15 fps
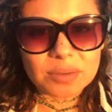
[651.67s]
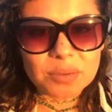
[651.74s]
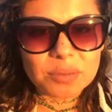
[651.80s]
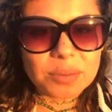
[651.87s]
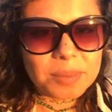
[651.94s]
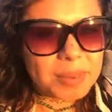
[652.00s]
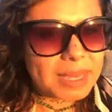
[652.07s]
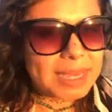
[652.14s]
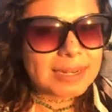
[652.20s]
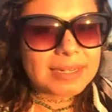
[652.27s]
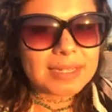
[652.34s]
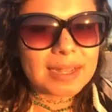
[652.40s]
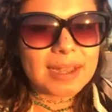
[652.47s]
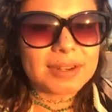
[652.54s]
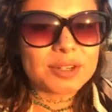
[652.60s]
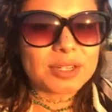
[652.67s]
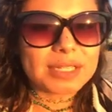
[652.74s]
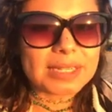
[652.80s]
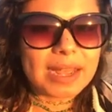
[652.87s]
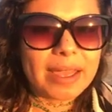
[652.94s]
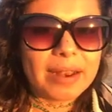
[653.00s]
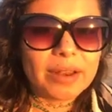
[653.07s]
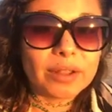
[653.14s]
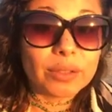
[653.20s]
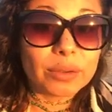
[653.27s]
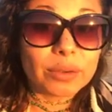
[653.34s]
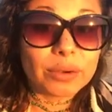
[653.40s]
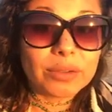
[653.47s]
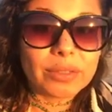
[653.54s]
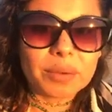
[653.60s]
we begin to understand and
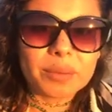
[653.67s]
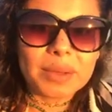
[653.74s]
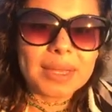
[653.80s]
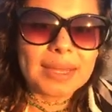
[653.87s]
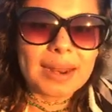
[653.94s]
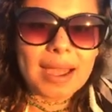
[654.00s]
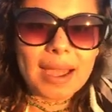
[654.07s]
learn that we can